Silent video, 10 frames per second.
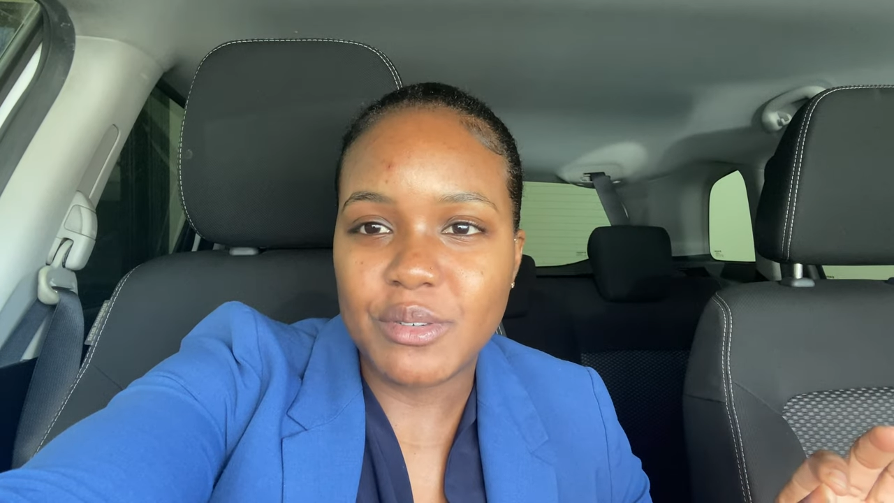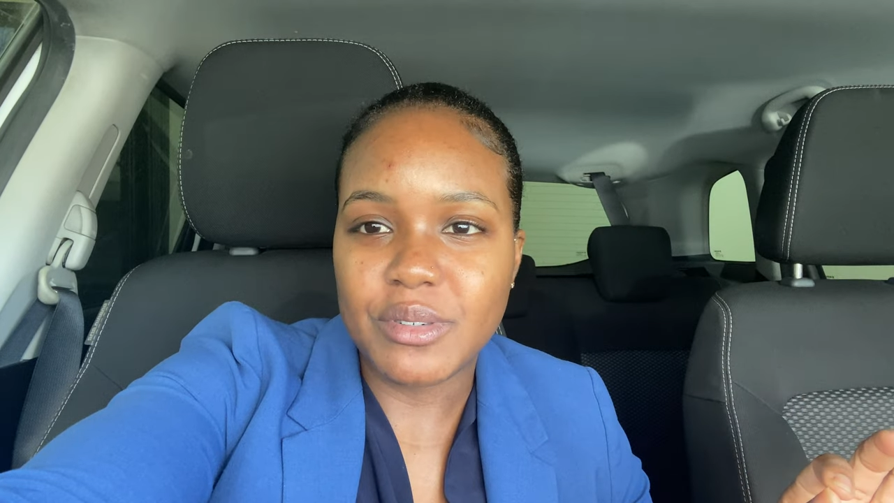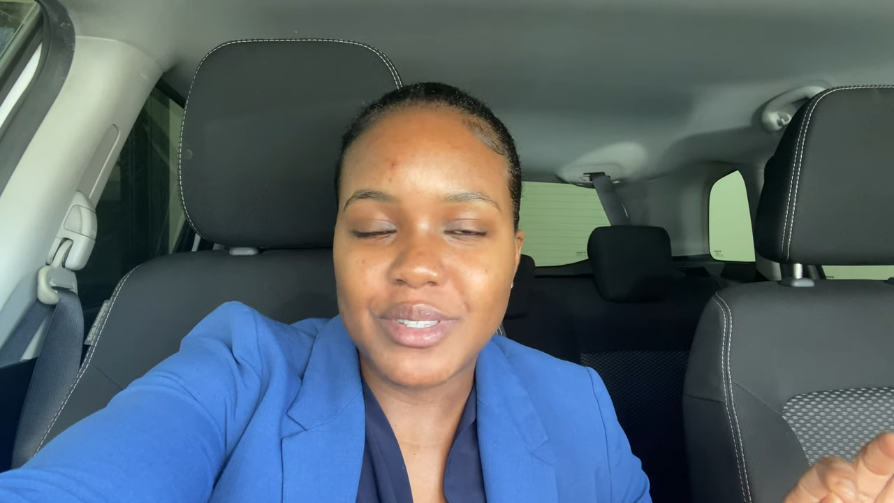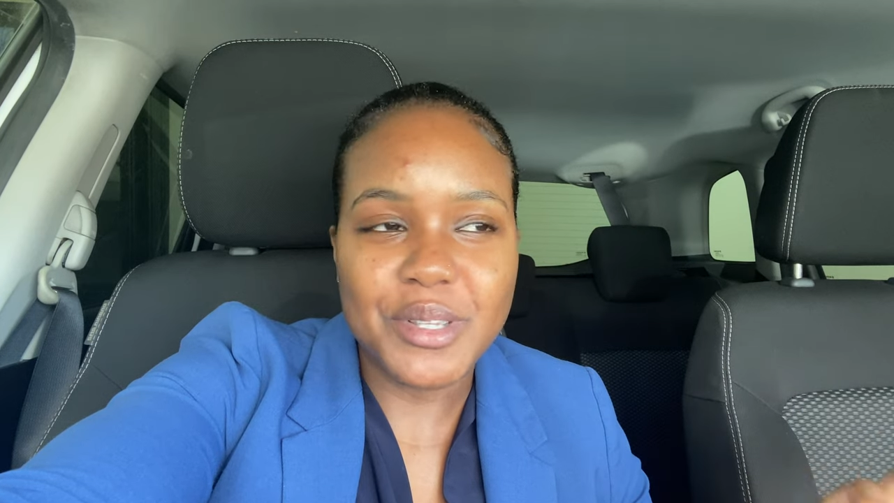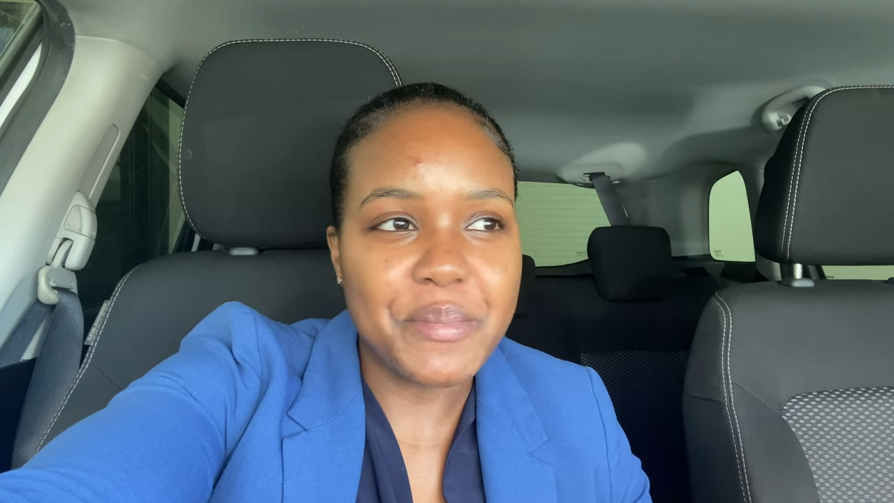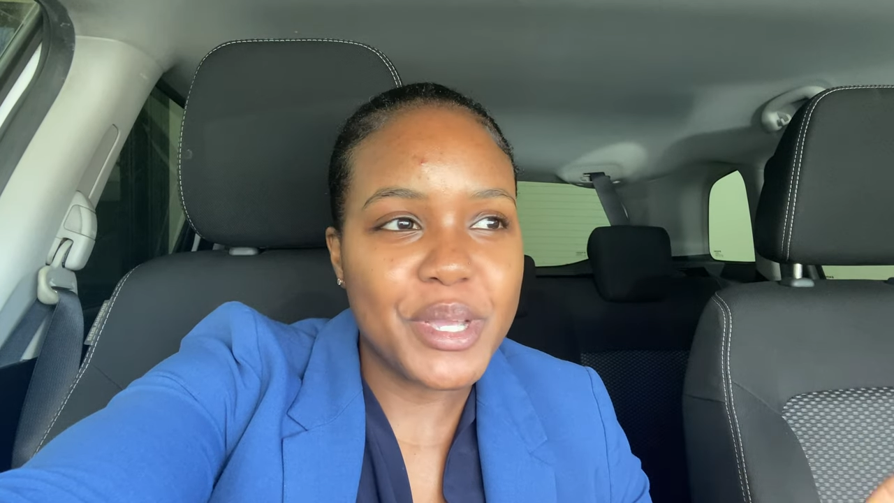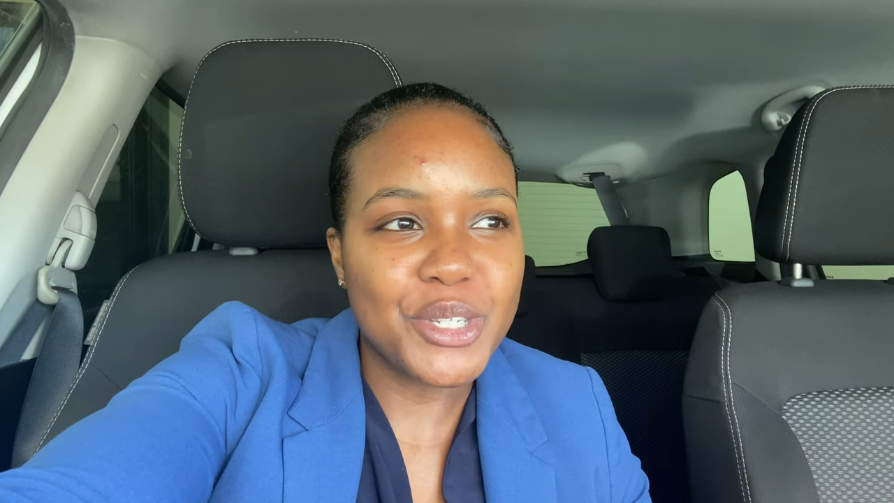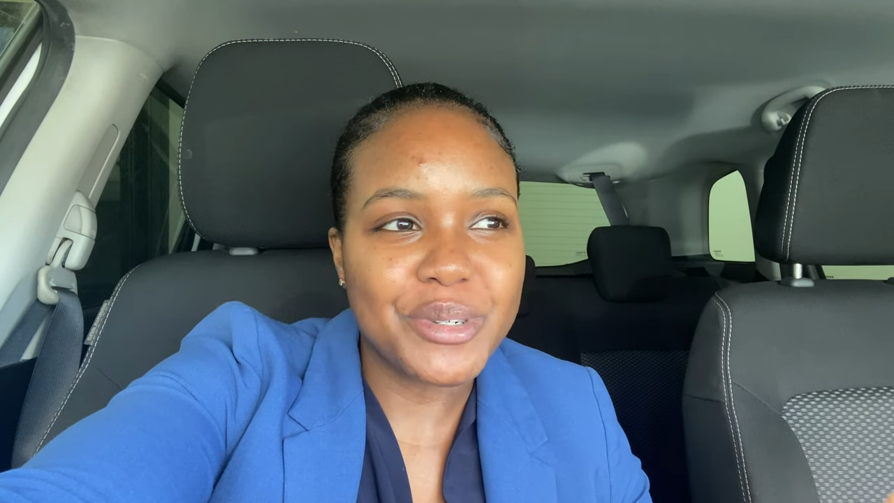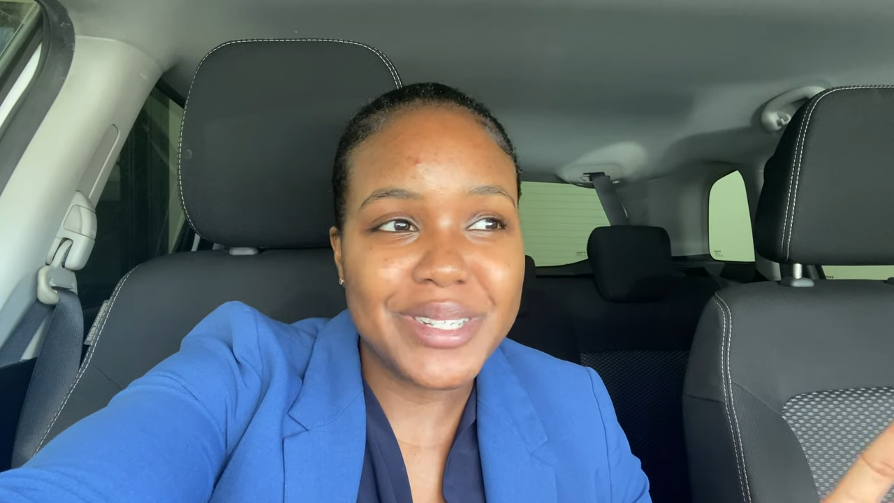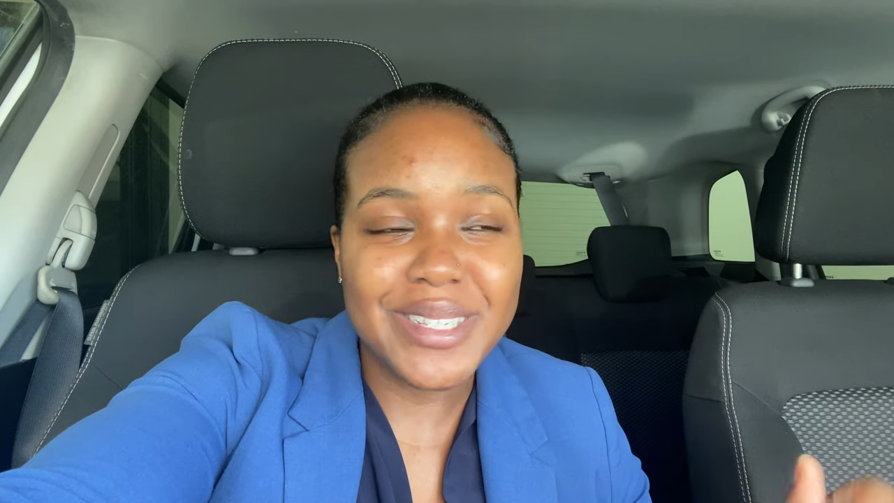good. So make
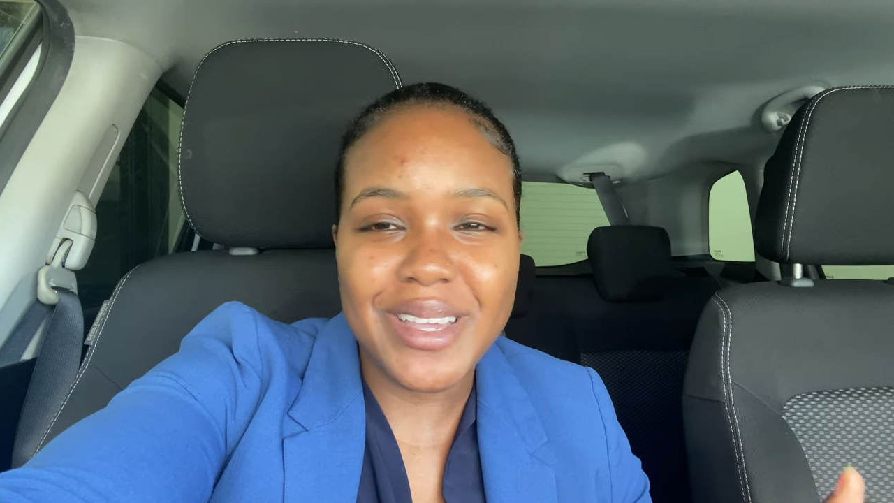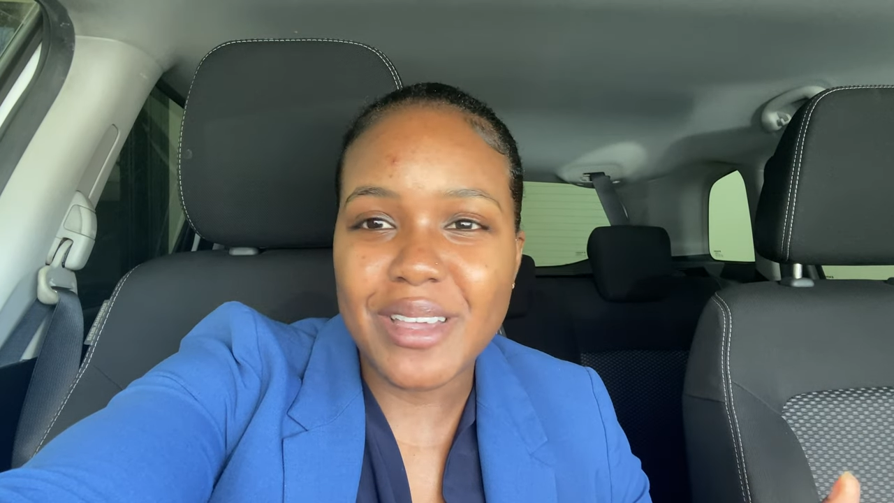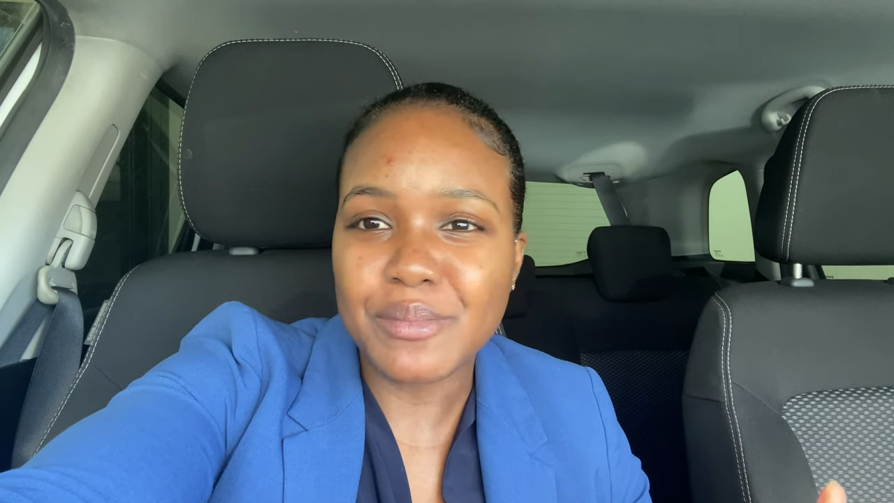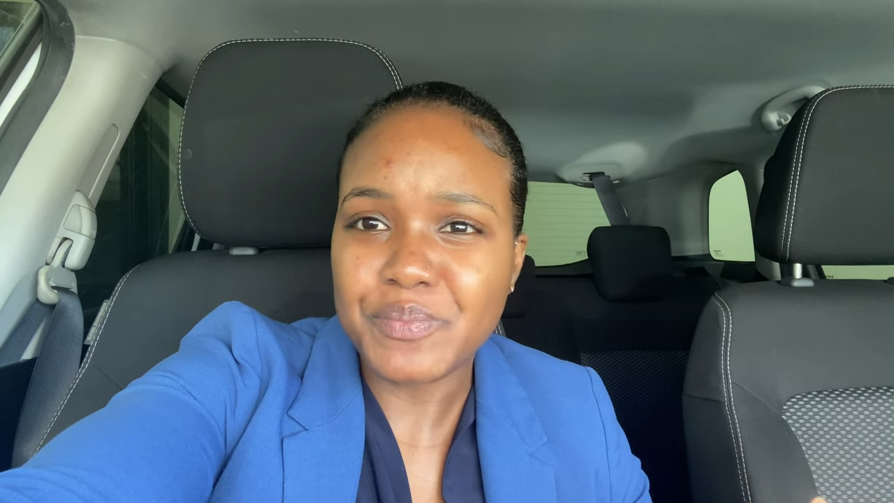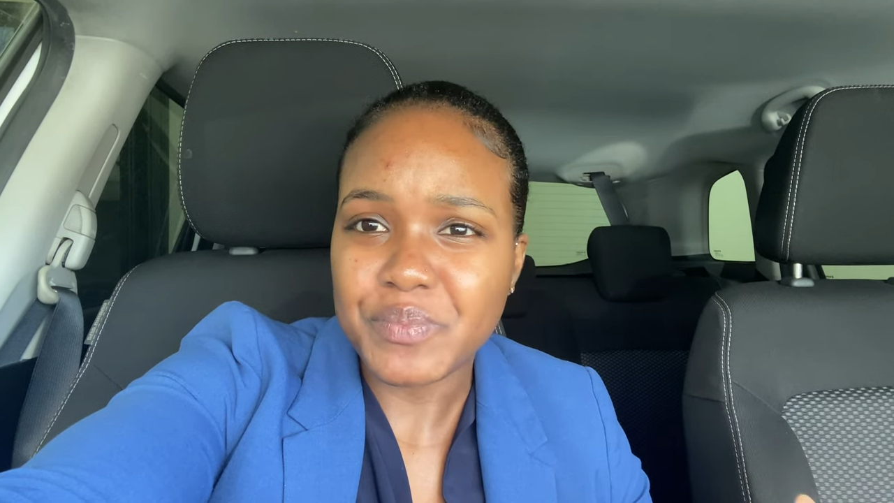sure, say,